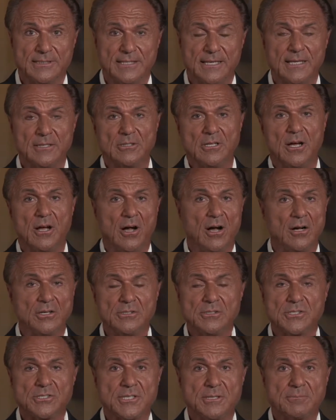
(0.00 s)
And all
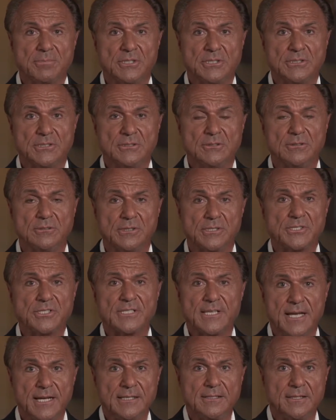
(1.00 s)
you simply do is
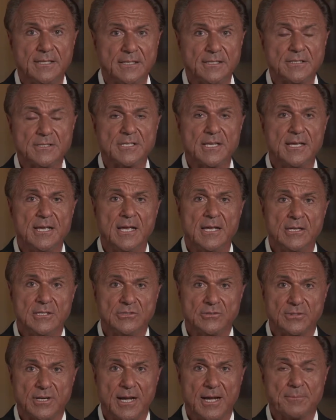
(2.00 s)
take these
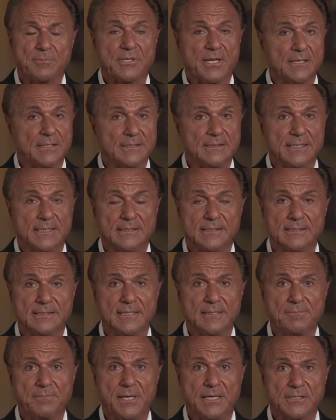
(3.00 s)
drops on a
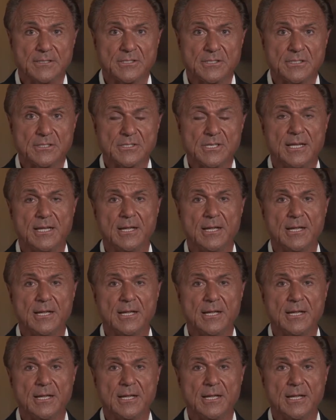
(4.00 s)
day-to-day basis,